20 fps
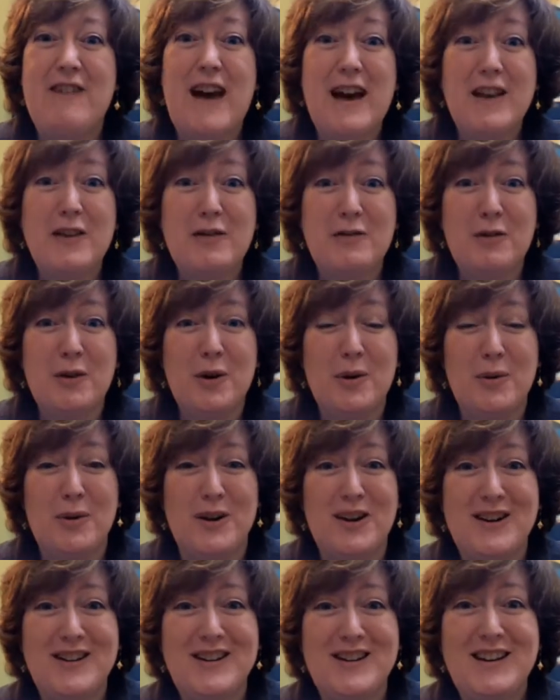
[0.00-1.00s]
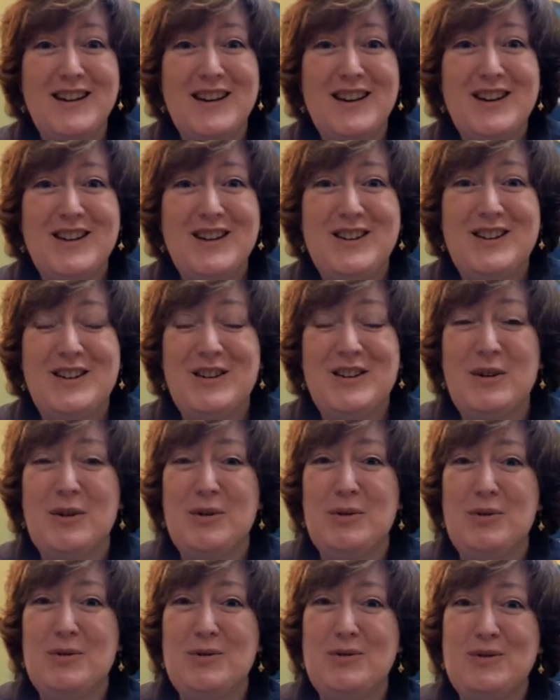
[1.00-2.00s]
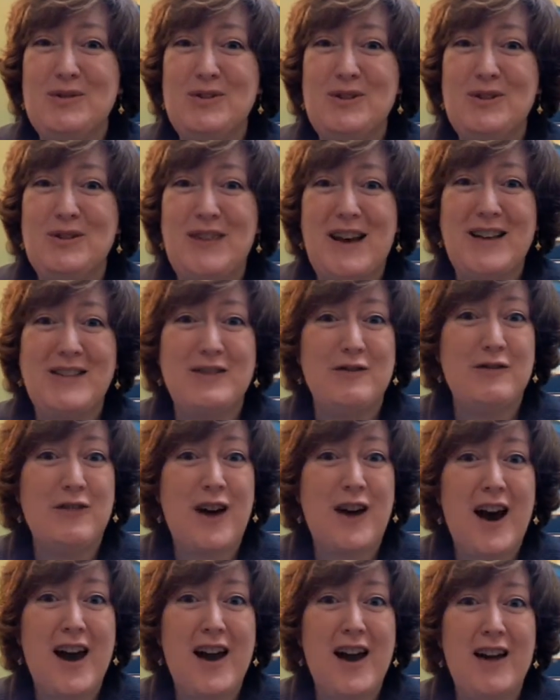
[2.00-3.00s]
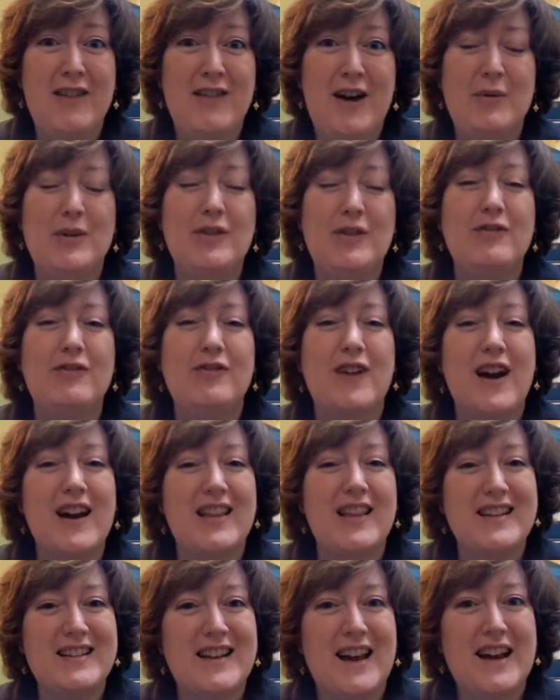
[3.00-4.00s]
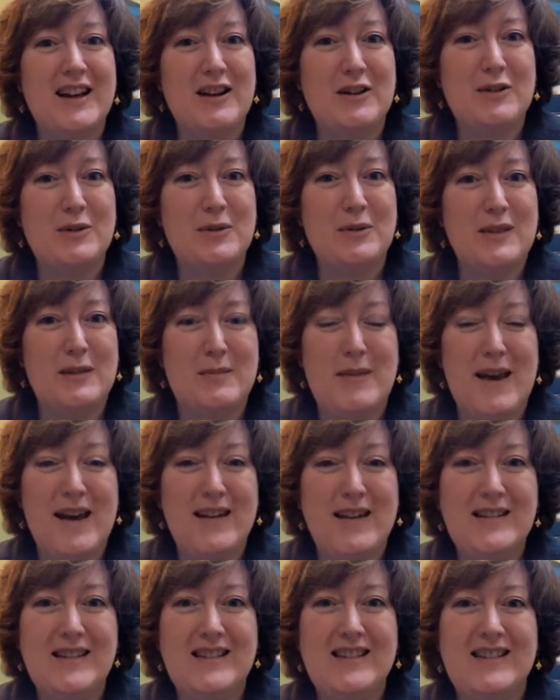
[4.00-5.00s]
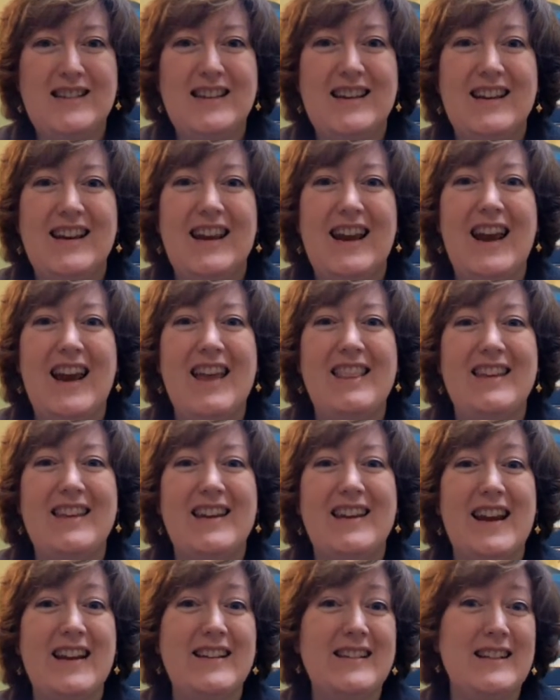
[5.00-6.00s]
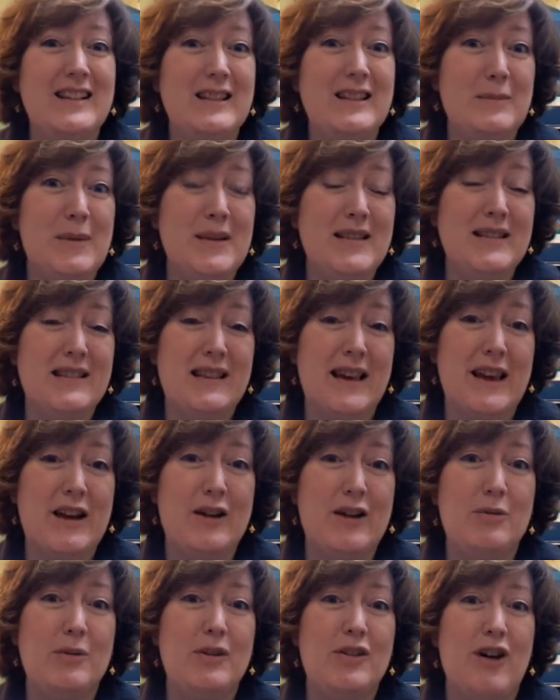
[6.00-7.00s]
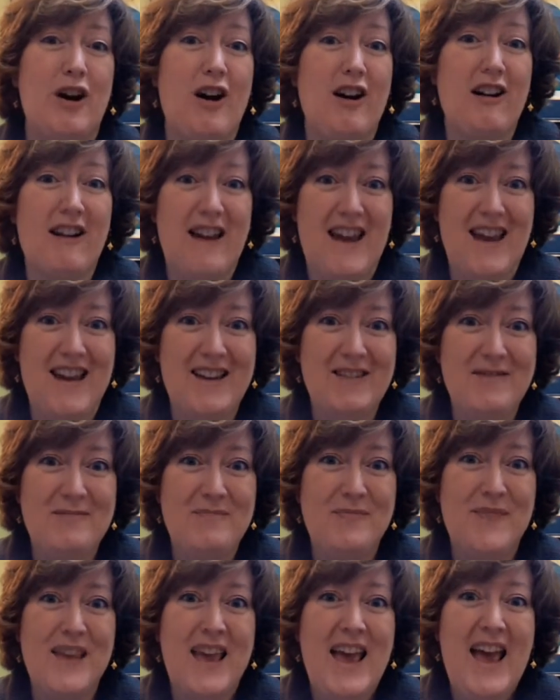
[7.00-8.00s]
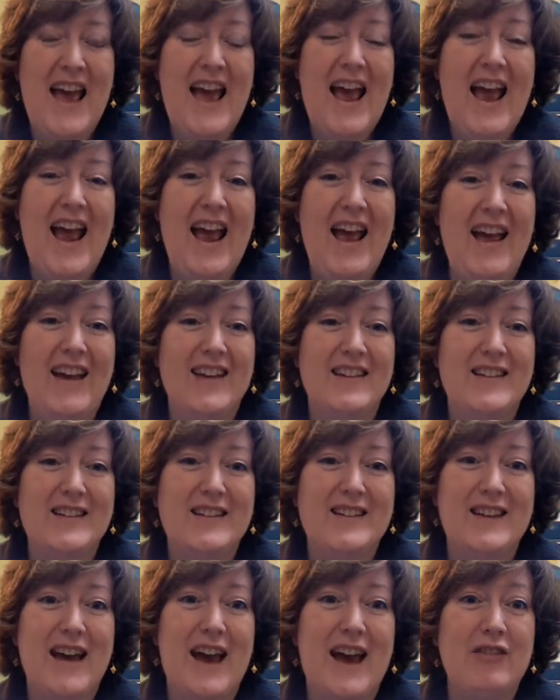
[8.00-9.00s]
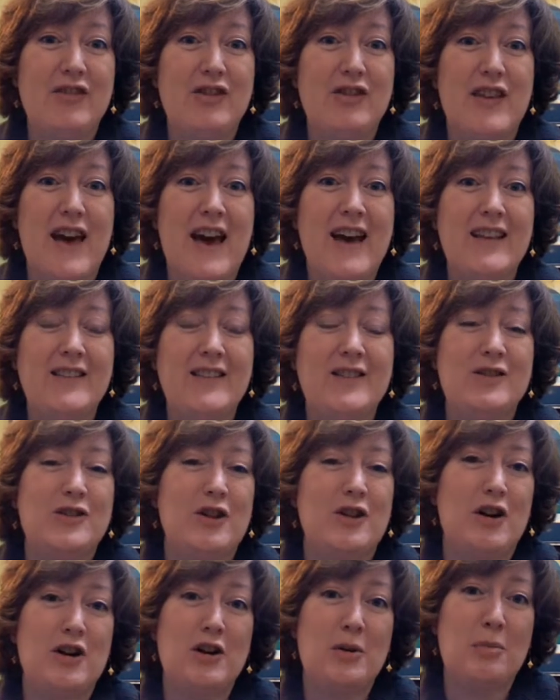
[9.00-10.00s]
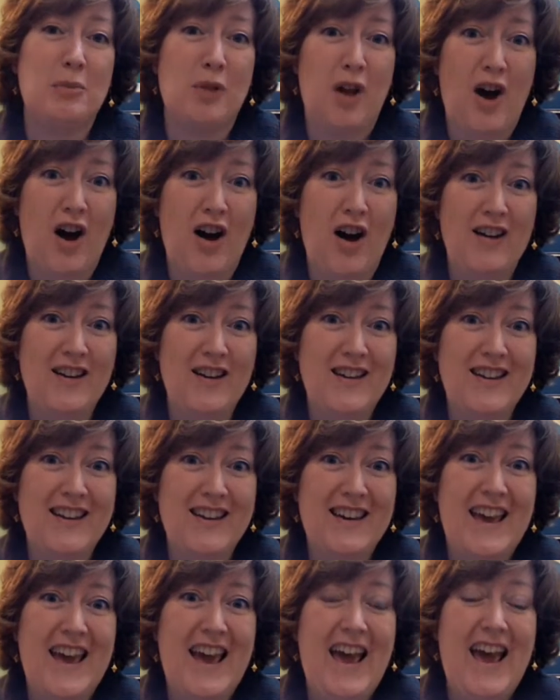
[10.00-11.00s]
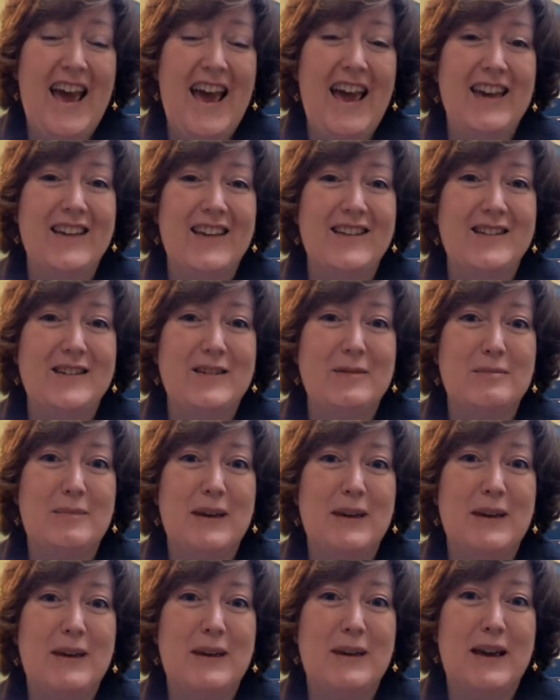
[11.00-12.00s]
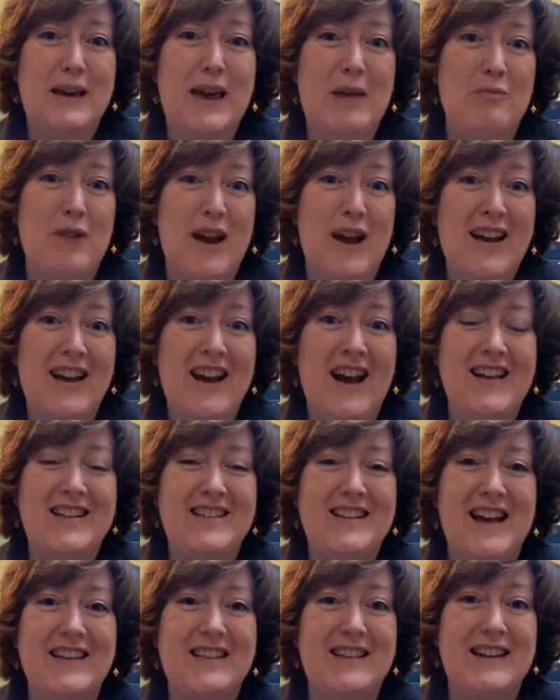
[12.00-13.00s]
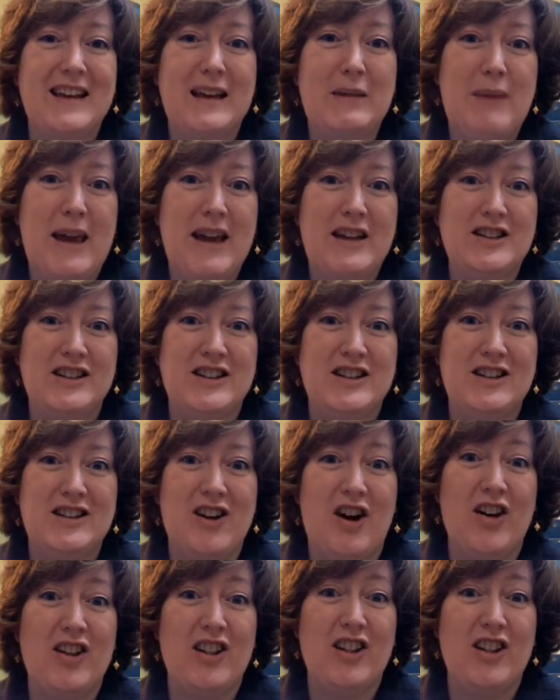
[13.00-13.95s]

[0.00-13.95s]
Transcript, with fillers: Fast forward to 2005, I was finally diagnosed with MS and then 18 months later with RA. And after that, started a blog and became recognized as an e-patient